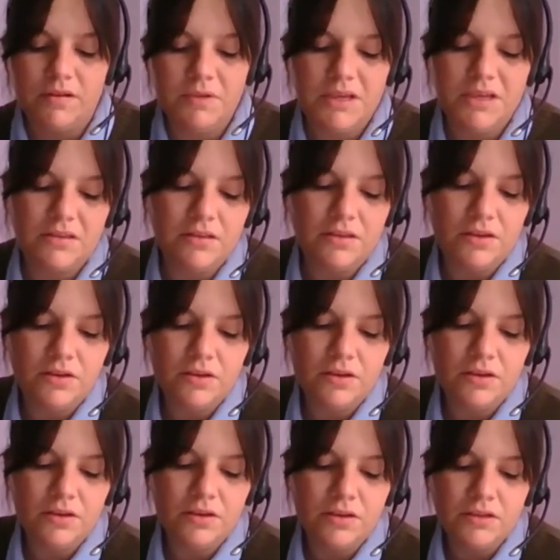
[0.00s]
you could
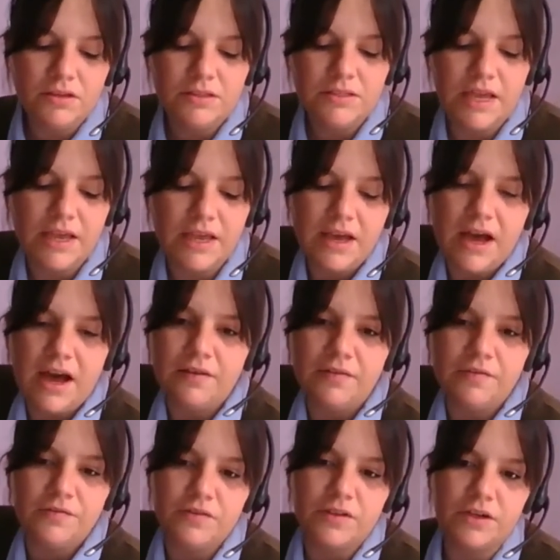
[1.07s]
say
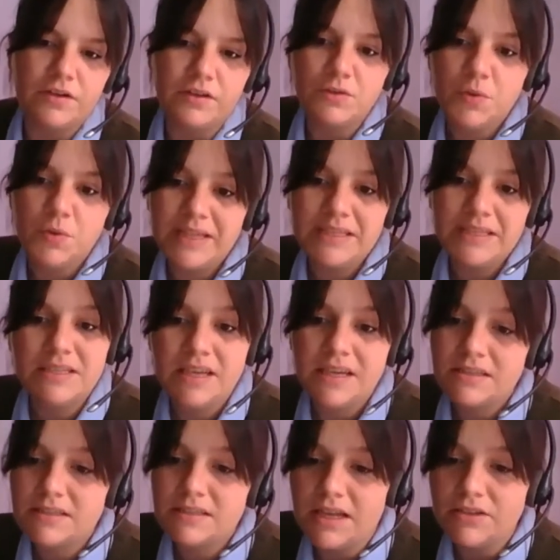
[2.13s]
after the 20th
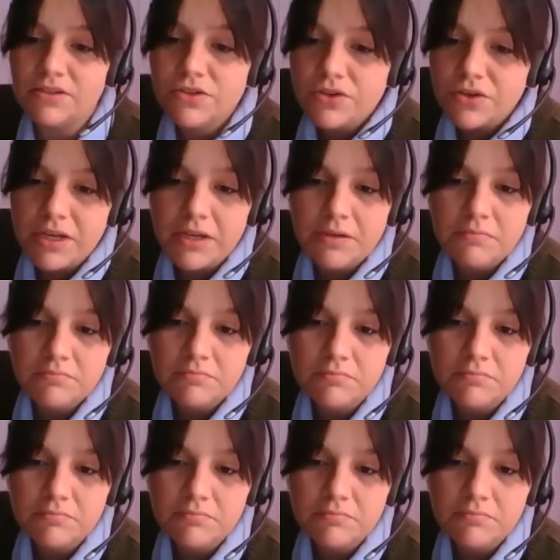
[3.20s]
century,